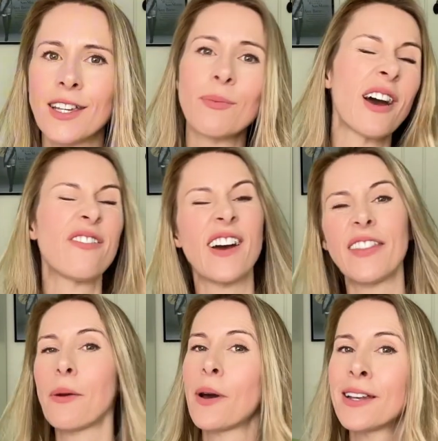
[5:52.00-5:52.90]
might find
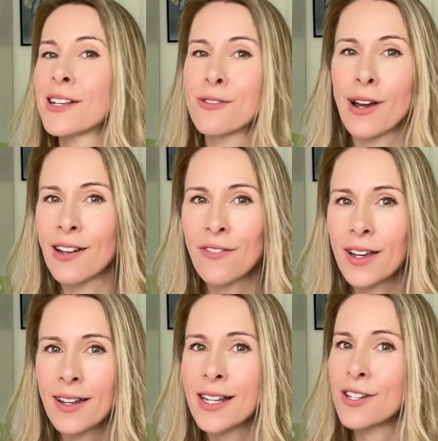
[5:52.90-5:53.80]
they weren't as
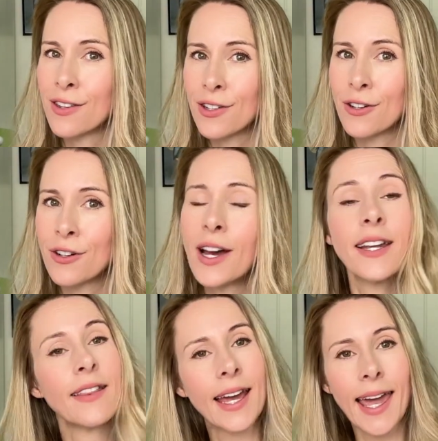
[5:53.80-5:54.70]
relevant as you thought, and
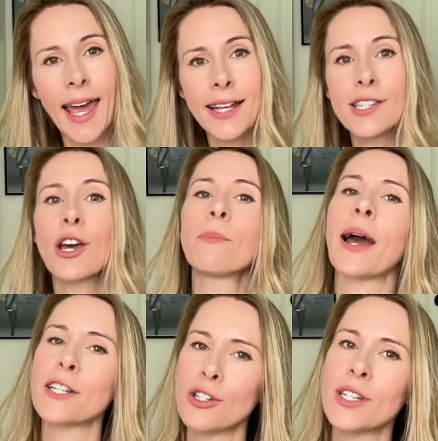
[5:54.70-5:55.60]
in that case, come
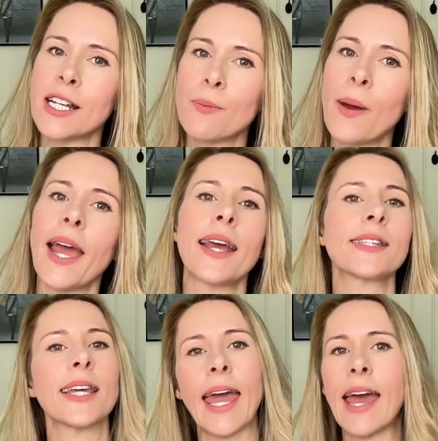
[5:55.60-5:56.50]
back to your database
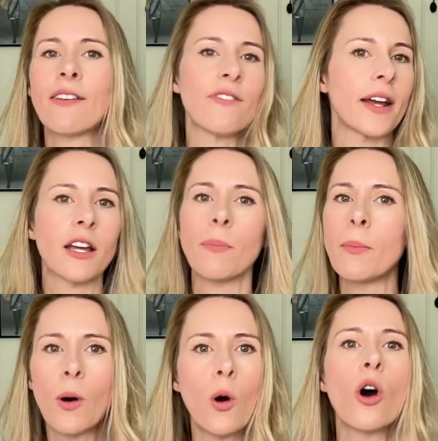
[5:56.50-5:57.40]
again, find a couple
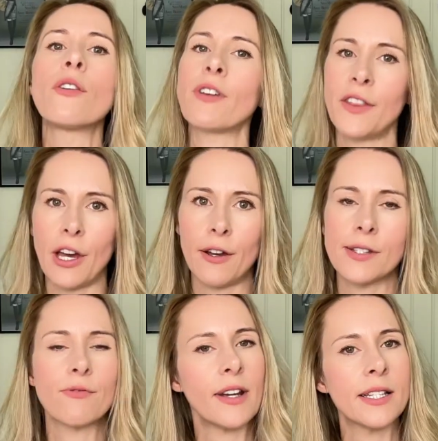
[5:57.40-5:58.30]
more and read
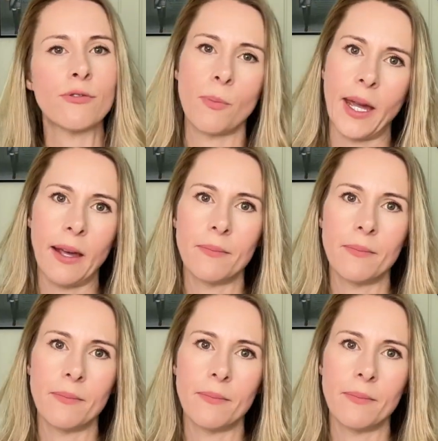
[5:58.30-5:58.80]
those. Rinse, repeat.